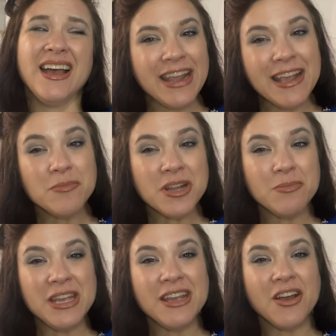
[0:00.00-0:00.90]
am going to
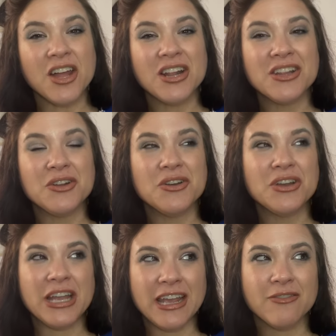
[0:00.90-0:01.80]
be on a little
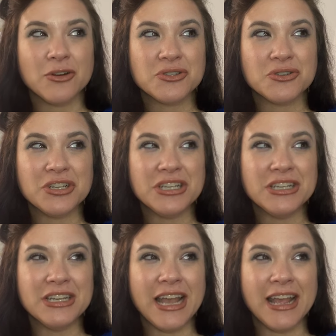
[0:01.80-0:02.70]

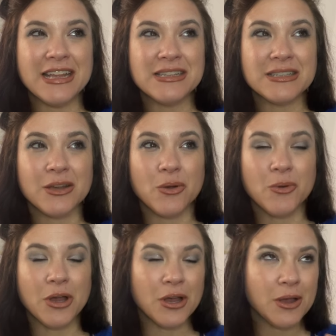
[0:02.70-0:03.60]
anniversary and
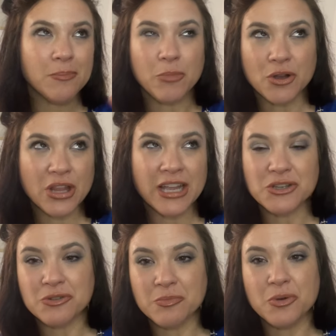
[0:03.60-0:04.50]
uh, birthday
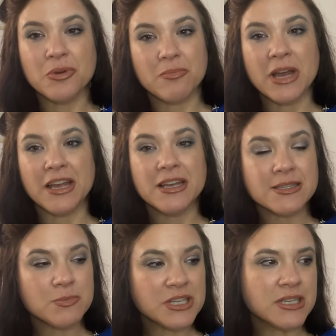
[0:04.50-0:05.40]
trip with my
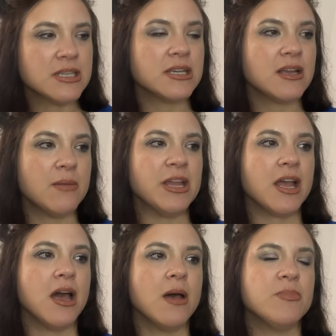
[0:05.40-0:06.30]
husband coming
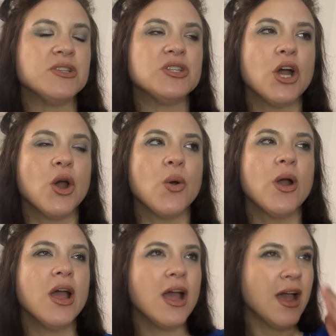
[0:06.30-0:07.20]
up. So
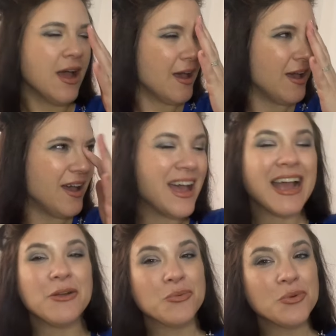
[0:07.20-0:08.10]

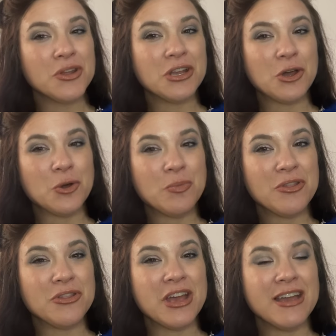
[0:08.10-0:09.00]
I really hope
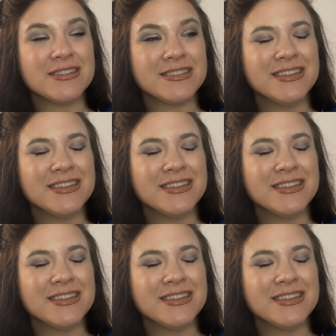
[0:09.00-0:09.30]
that